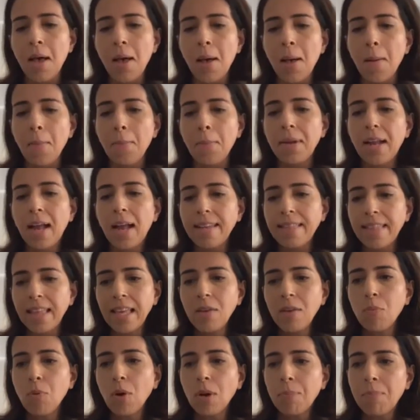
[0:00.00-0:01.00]
But I
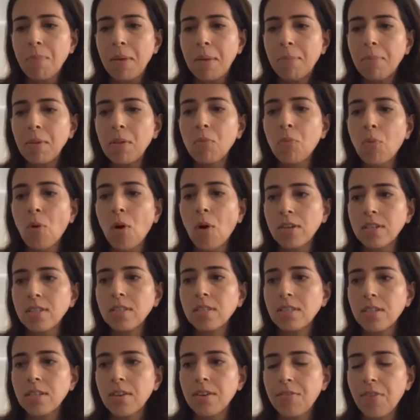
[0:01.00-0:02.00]
think what people
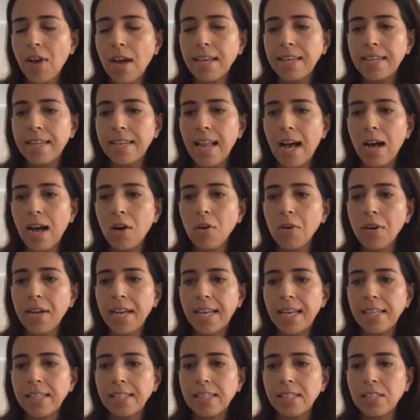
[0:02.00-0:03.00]
want right now
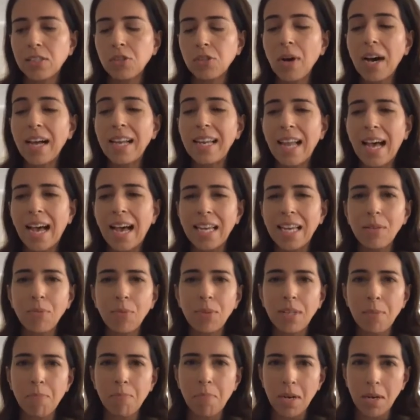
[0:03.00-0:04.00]
is to align
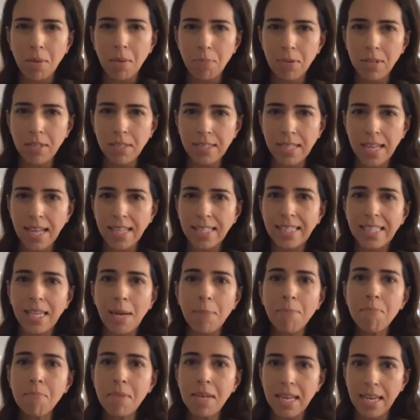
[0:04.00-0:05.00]
with a purpose and
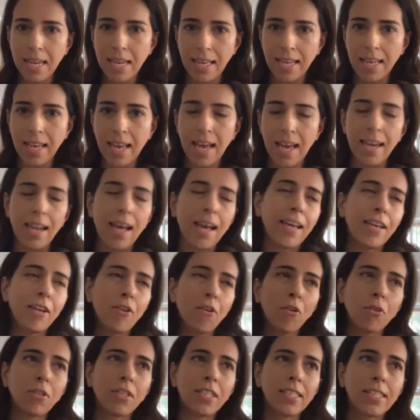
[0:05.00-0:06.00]
some meaning. And I
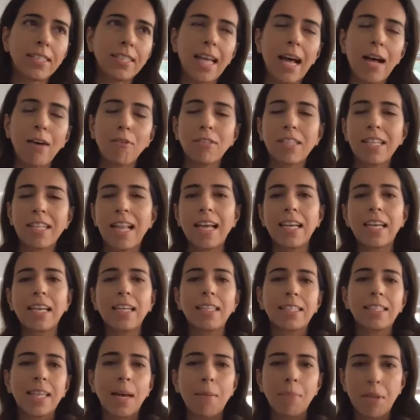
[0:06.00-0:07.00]
know this sounds like
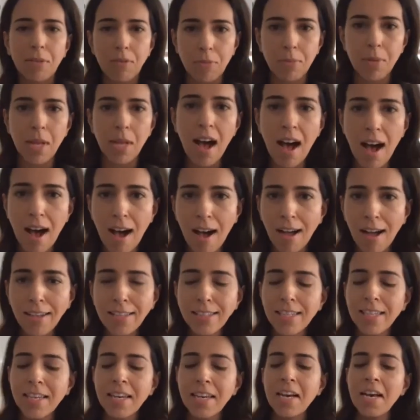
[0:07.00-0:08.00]
it's coming from the
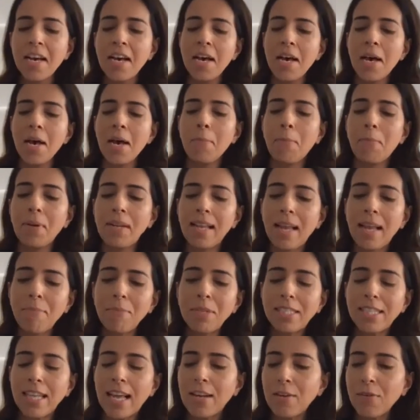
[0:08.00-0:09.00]
heart, but let
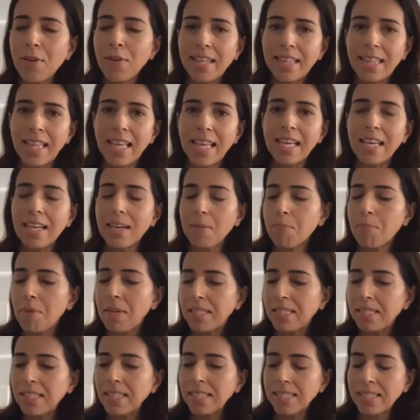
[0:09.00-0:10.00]
me tell you, I think
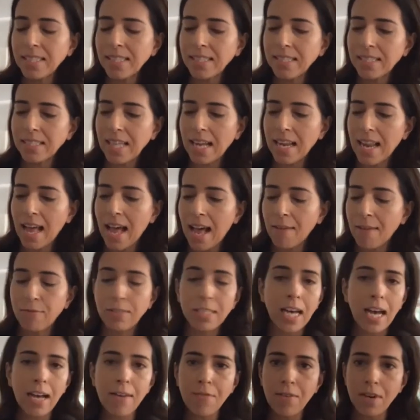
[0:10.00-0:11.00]
businesses that have
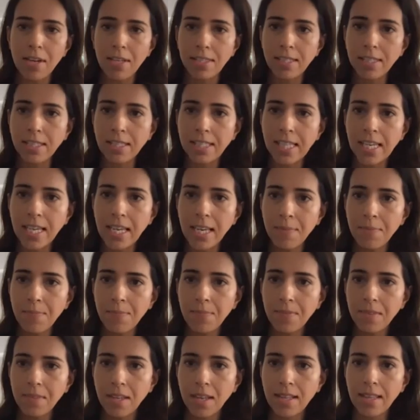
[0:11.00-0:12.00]
diversity,
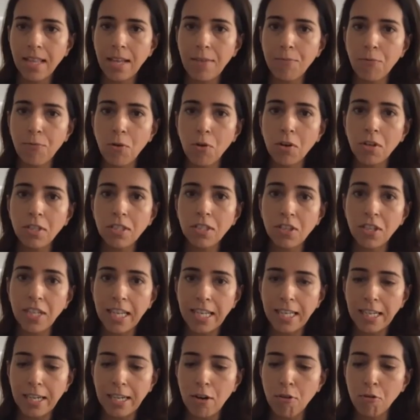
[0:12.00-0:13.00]
that focus on
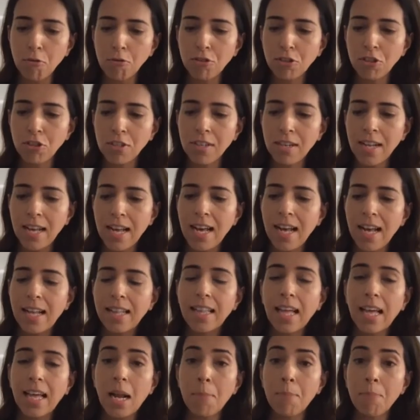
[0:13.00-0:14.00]
inclusion,
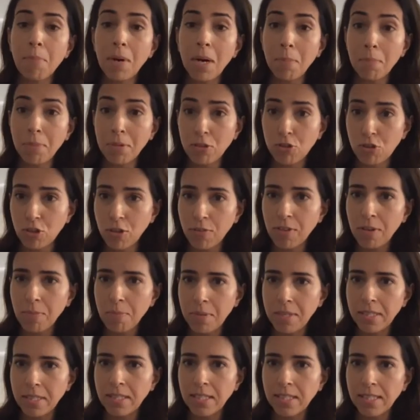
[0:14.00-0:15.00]
that are purpose-driven
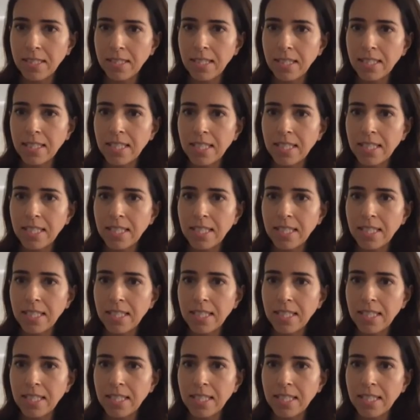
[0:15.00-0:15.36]
businesses